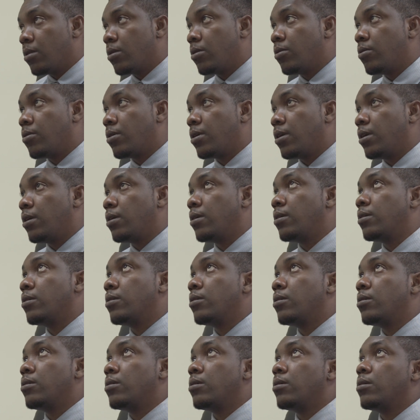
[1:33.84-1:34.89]
Okay,
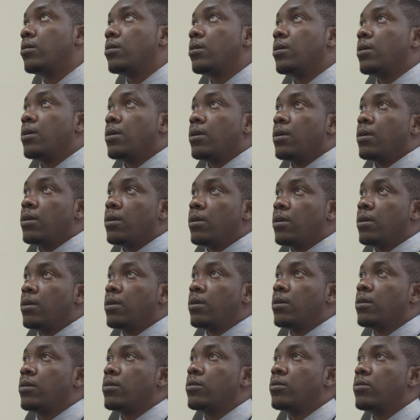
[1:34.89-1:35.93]

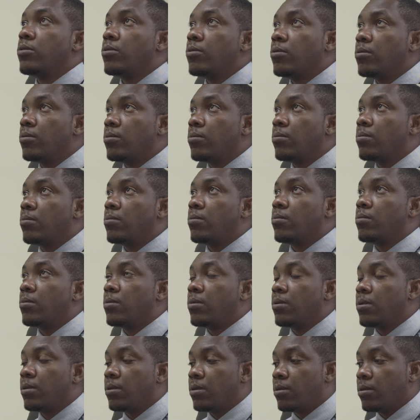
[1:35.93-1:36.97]
so
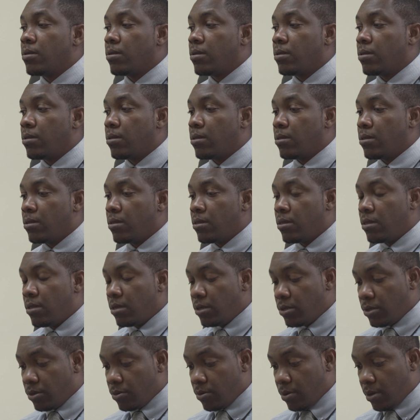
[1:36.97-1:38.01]

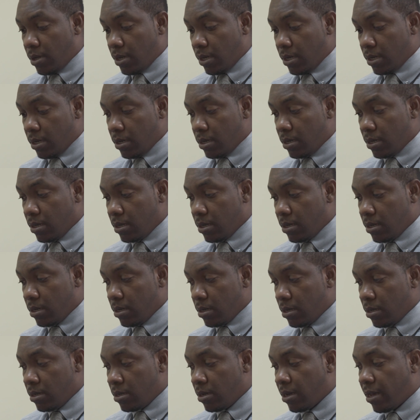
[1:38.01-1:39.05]
this one,
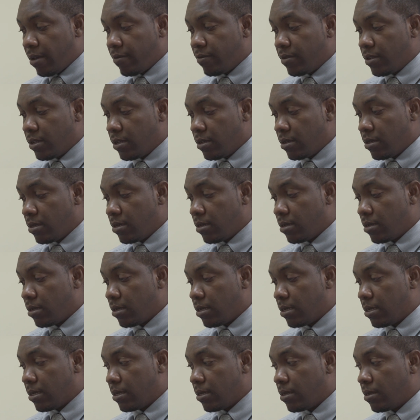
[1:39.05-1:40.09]
you have to
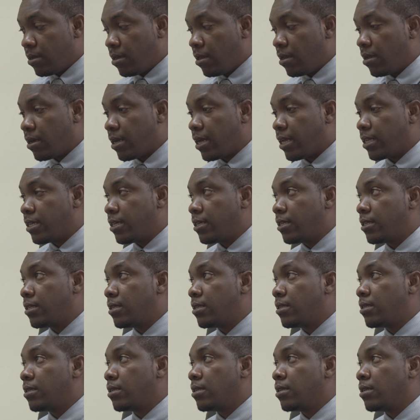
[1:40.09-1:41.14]
look at it
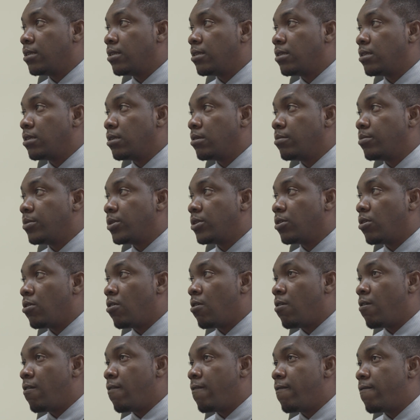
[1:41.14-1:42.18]
in terms
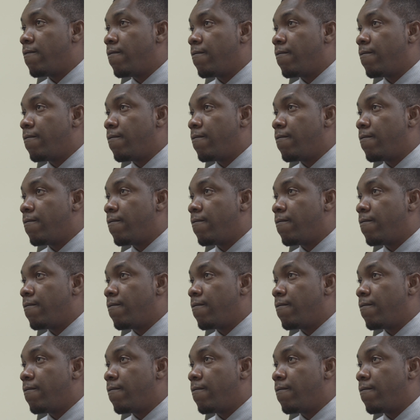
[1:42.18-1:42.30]
of